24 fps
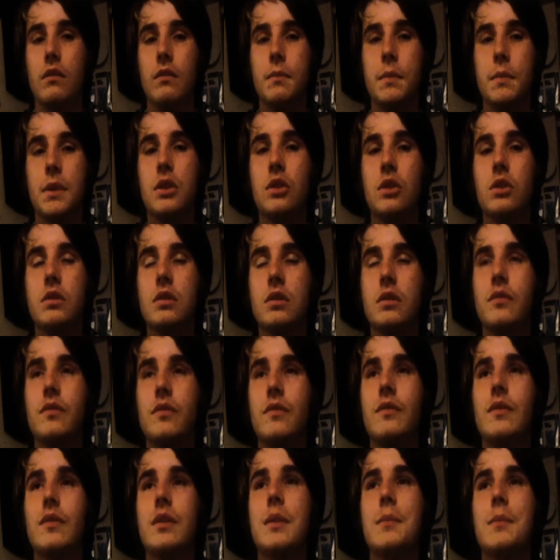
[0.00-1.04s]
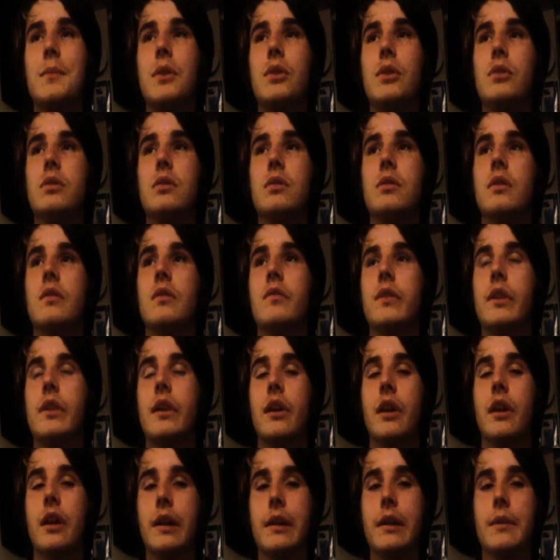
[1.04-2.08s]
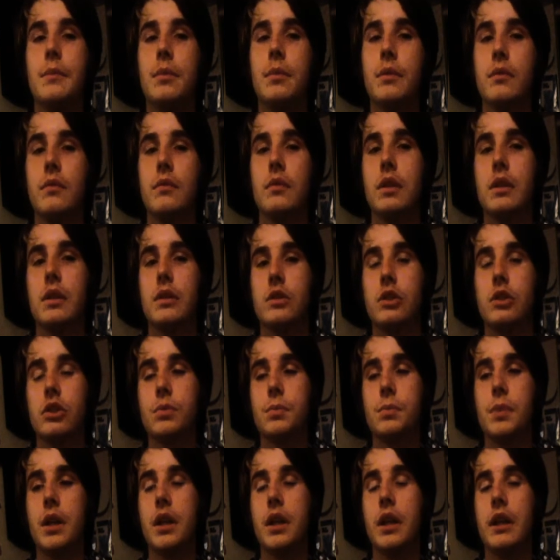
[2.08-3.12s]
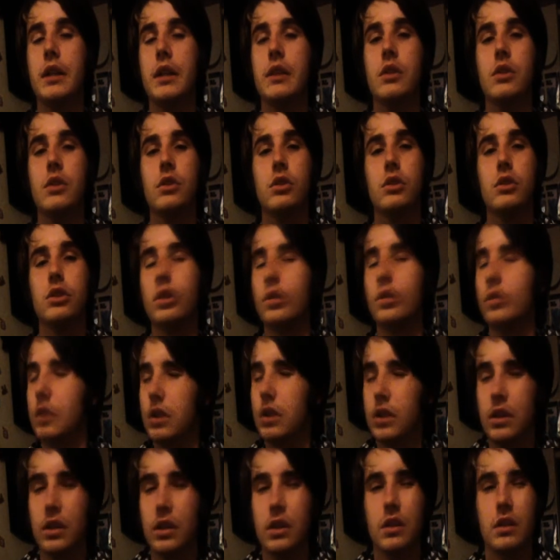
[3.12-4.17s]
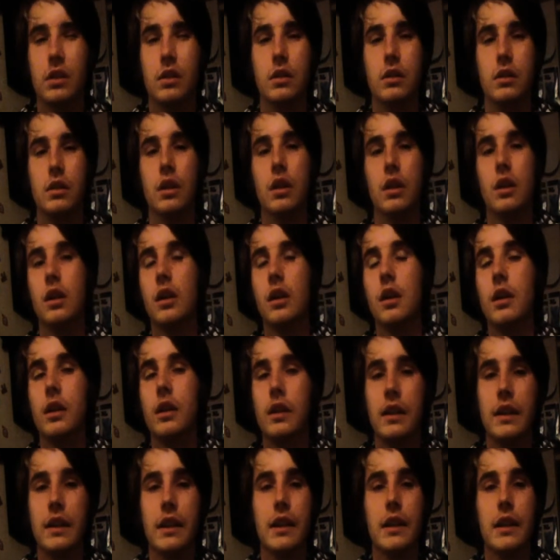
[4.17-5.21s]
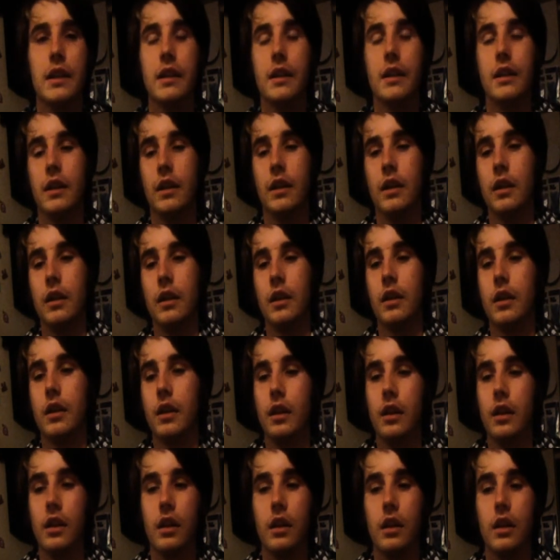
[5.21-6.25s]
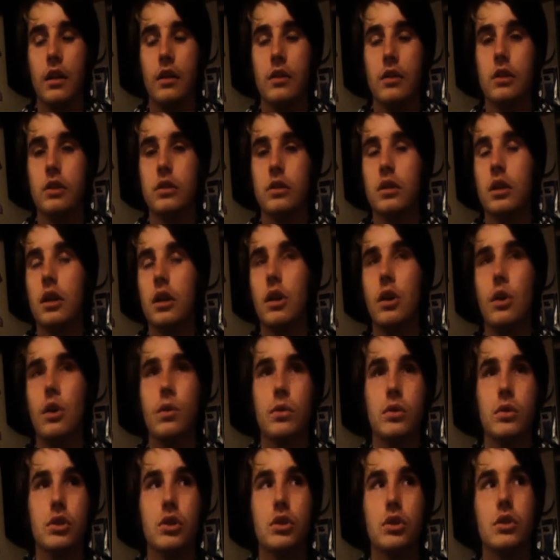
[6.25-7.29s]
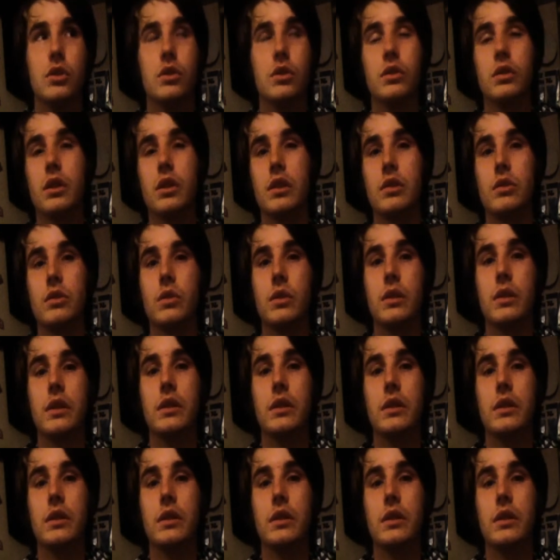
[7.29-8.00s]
because of the most of the hype, like just behind the Joker, Harley, just the whole Suicide Squad